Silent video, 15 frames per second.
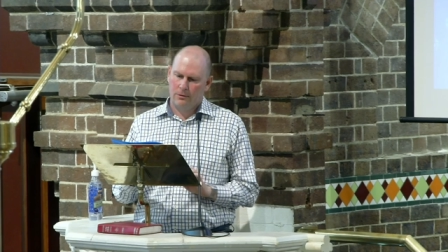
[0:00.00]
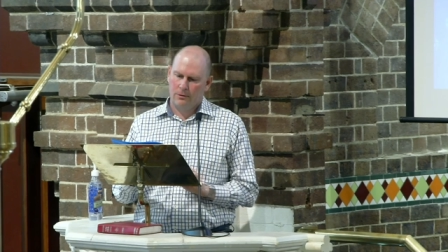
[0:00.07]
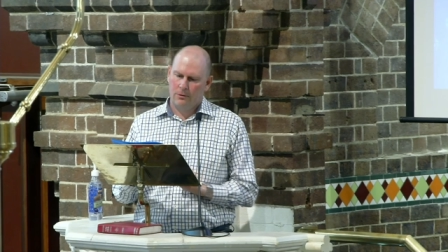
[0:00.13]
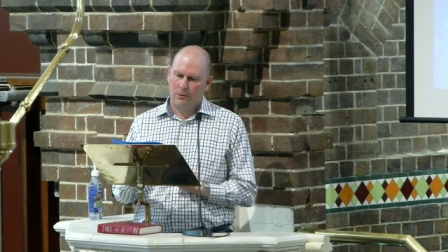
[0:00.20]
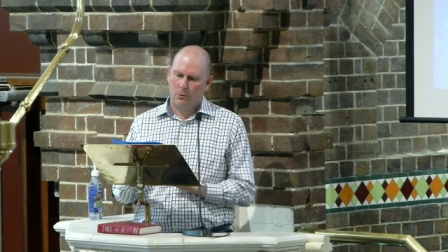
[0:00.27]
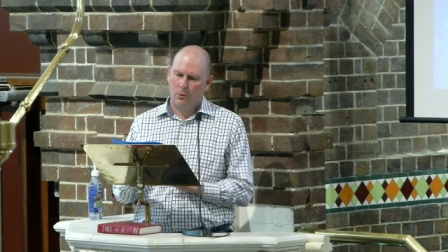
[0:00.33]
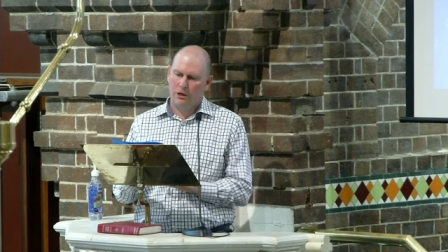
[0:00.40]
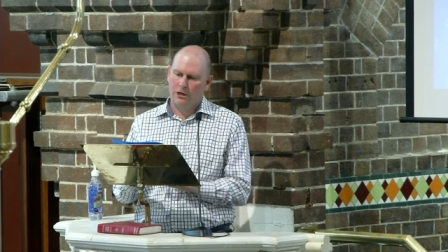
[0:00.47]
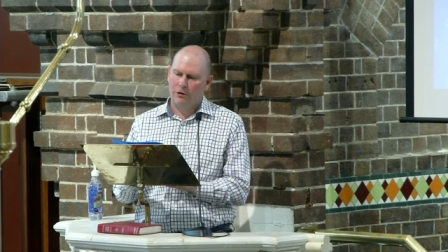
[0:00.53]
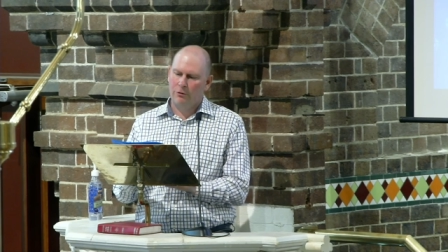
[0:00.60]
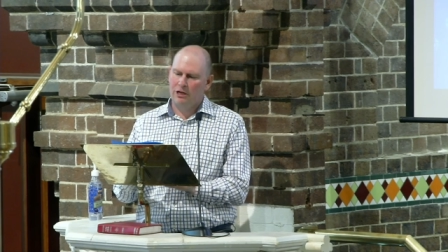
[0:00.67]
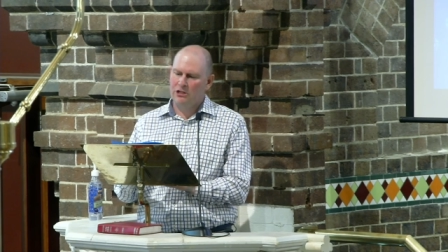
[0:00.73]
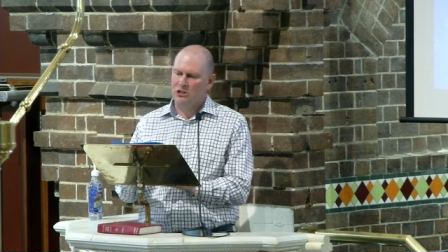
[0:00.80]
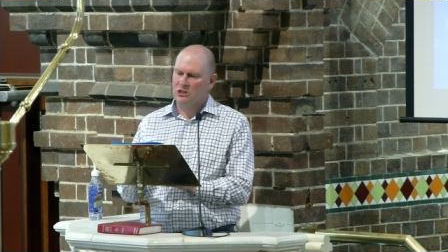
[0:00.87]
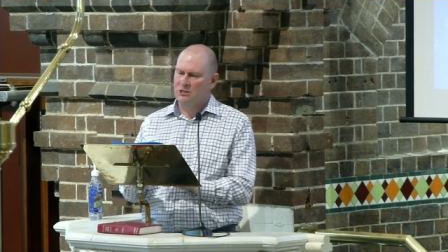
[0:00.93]
when you're
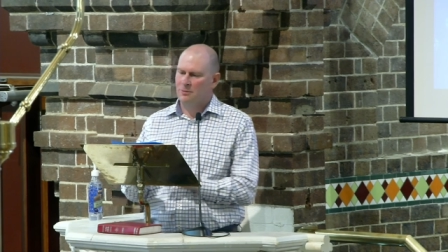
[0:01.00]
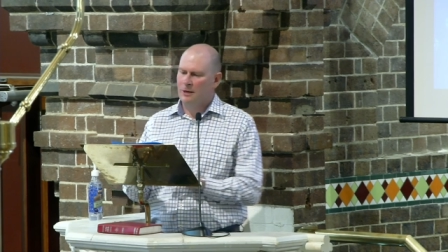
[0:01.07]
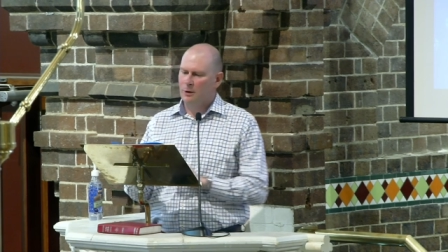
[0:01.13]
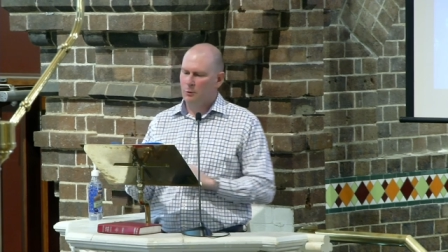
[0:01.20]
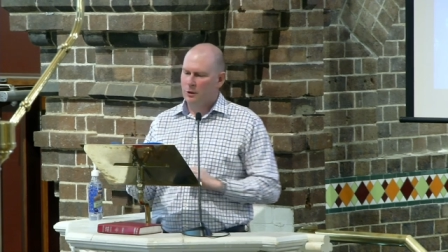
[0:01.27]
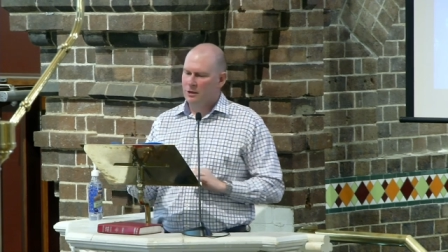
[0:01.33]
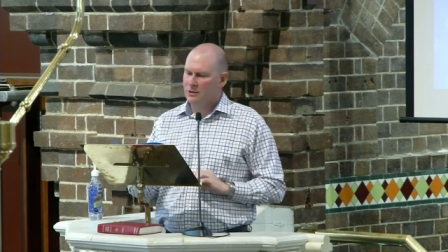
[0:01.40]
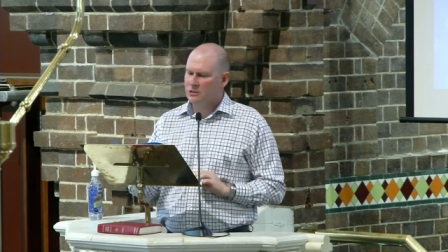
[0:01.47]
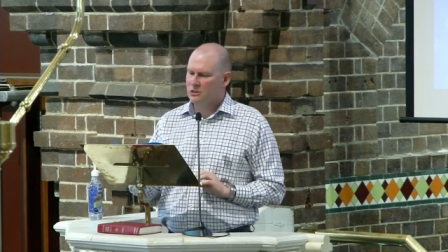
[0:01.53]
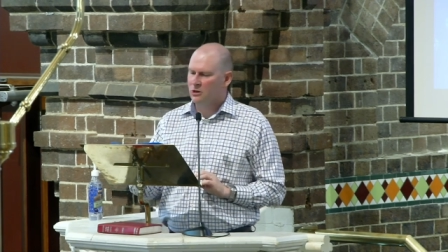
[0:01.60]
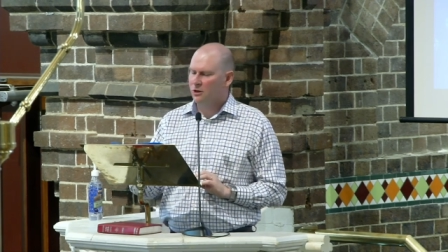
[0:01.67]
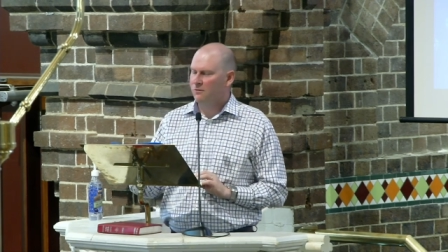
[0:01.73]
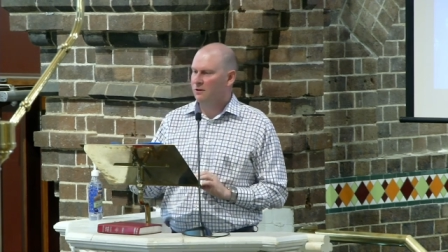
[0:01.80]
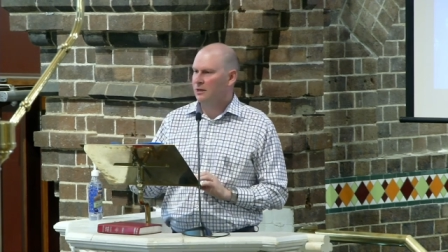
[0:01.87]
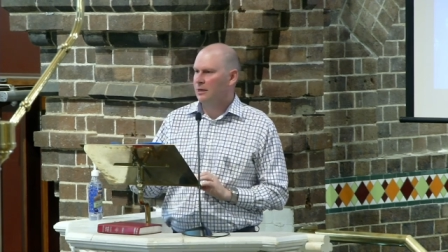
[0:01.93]
anxious about whether
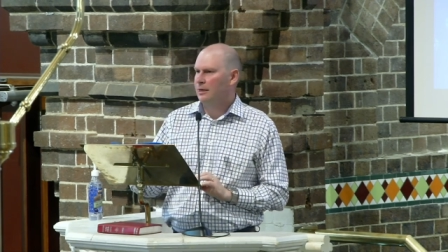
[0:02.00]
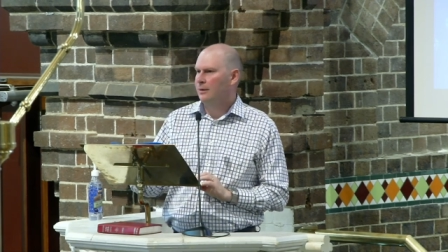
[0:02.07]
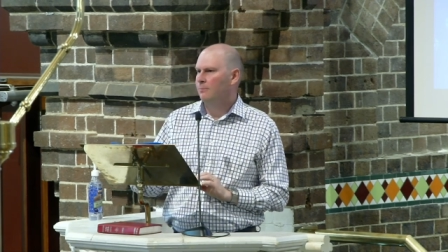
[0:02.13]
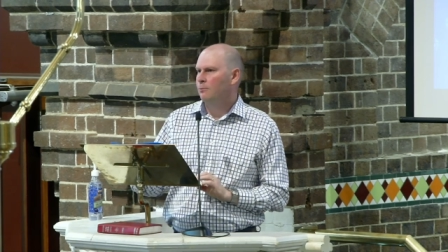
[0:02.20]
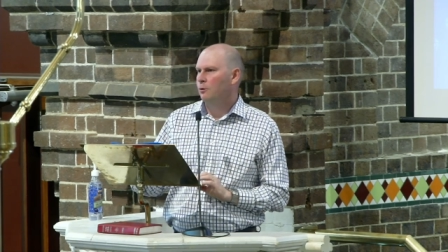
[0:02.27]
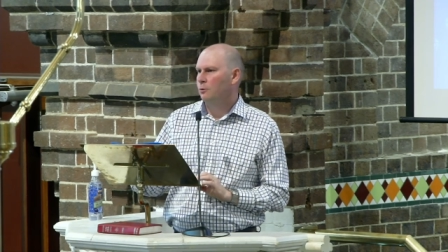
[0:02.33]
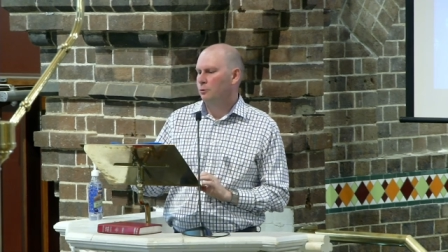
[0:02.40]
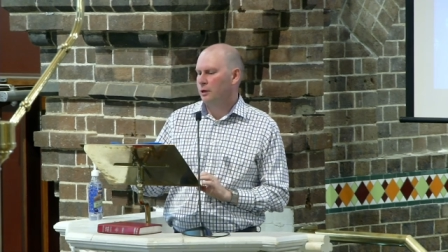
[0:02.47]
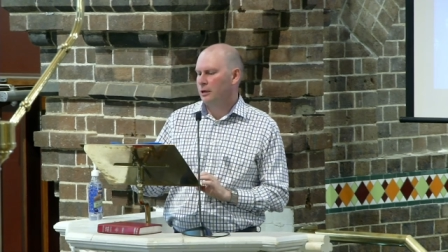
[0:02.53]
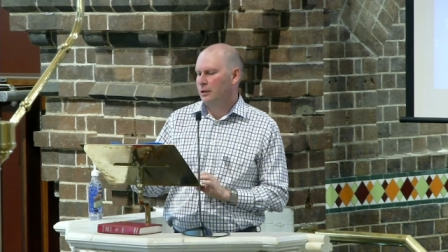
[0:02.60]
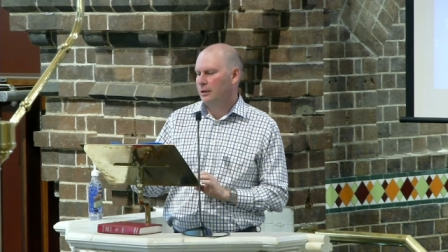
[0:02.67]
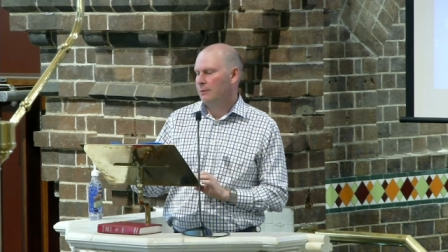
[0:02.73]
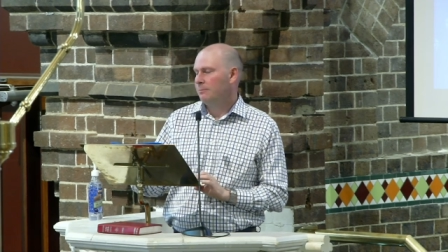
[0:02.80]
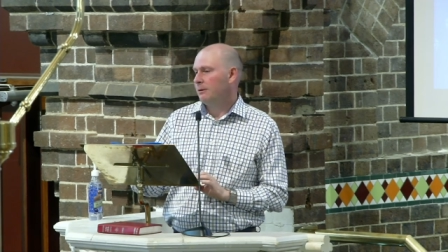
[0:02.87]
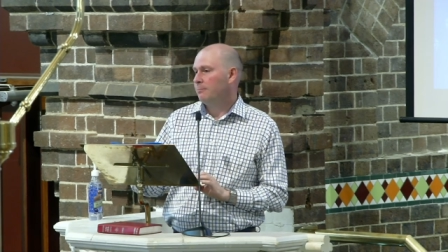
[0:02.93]
serving Him will really
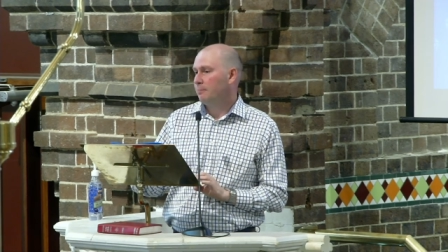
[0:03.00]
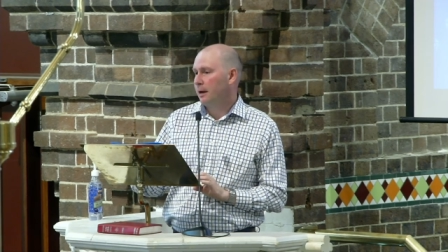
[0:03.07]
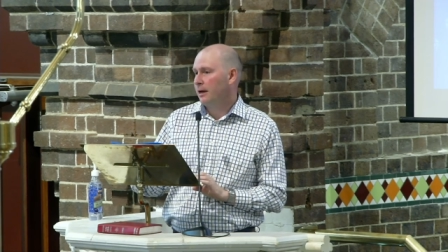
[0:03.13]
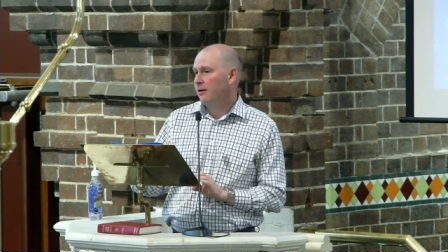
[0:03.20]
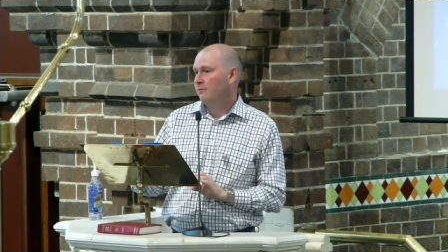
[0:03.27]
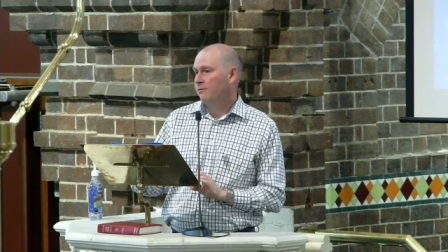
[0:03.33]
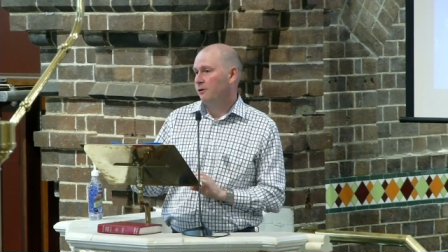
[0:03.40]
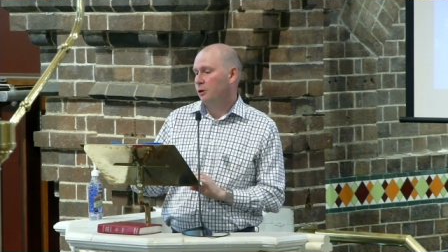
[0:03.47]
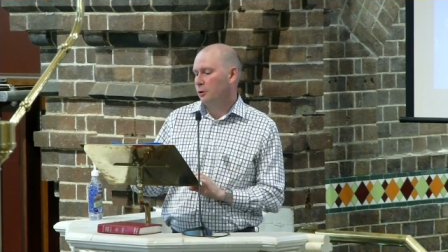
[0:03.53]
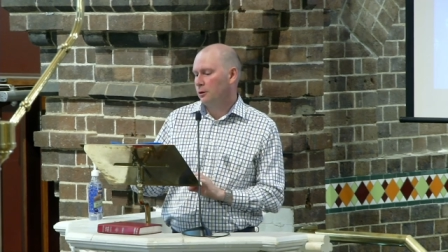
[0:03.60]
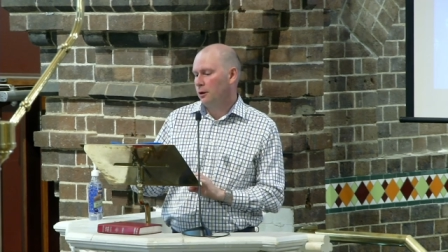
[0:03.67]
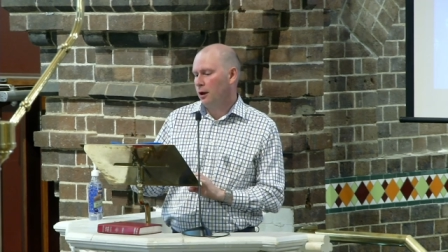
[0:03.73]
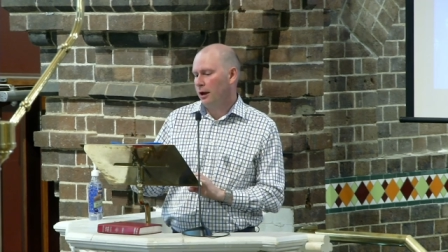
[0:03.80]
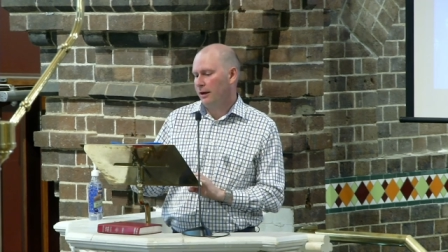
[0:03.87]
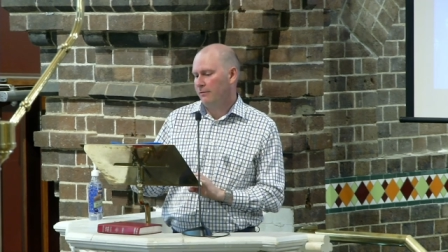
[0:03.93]
be better for your
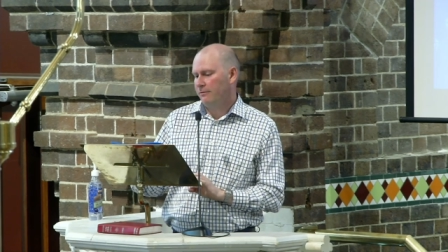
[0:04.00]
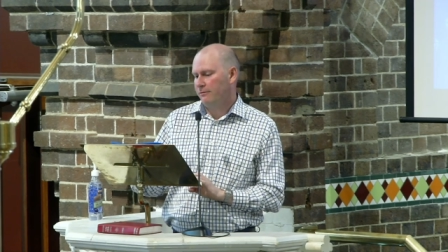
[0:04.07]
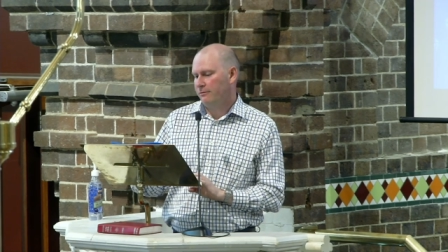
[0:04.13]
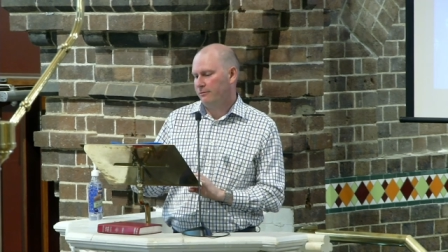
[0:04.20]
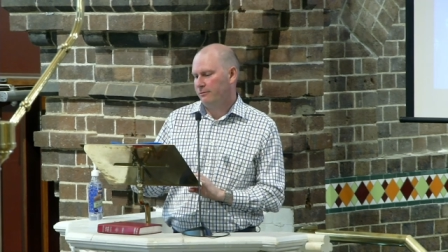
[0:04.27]
life,